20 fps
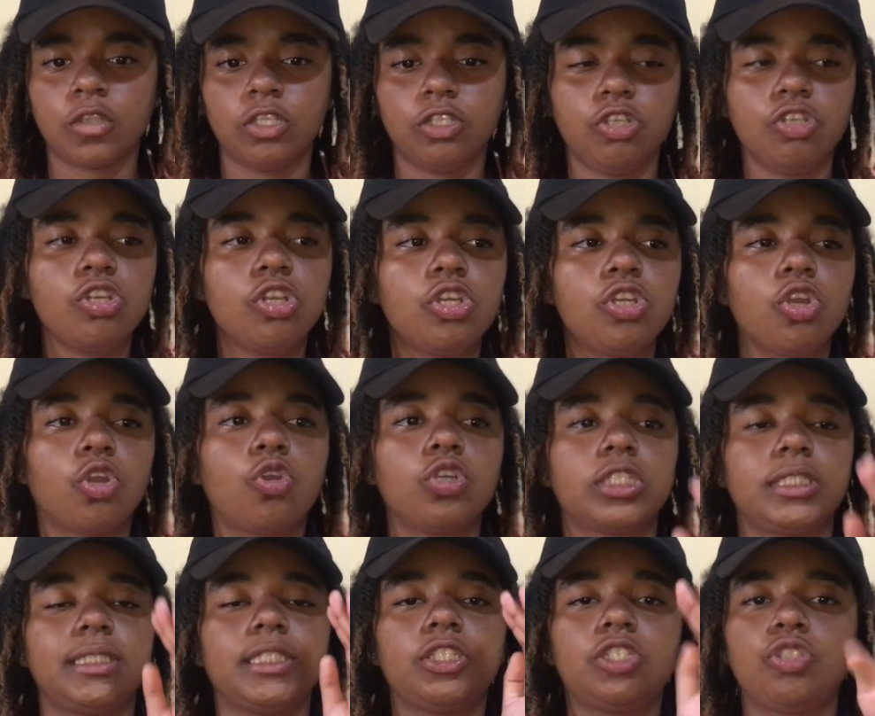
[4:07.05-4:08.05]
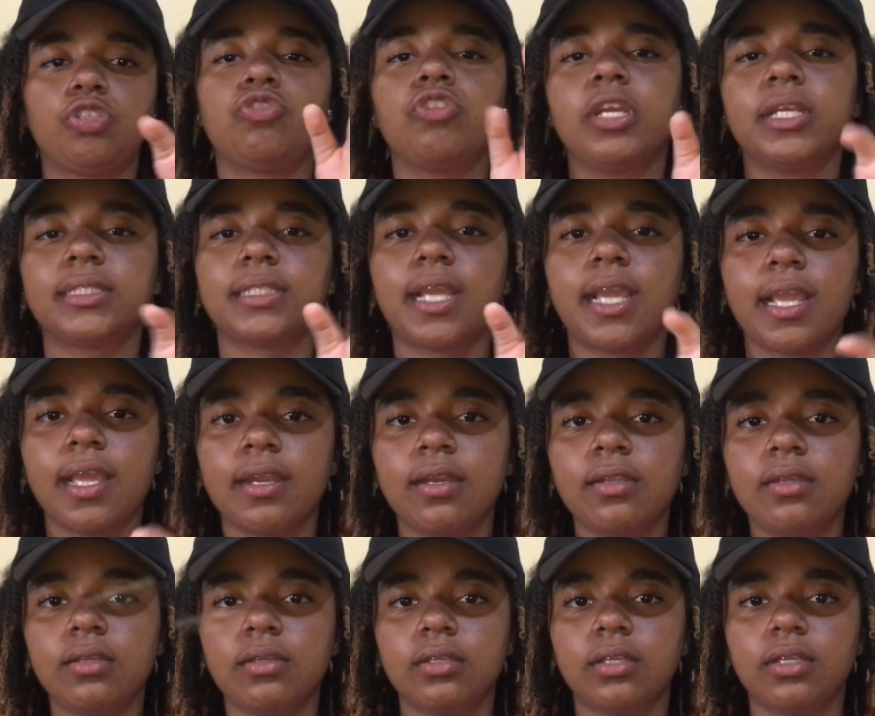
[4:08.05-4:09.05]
you could see straight ahead.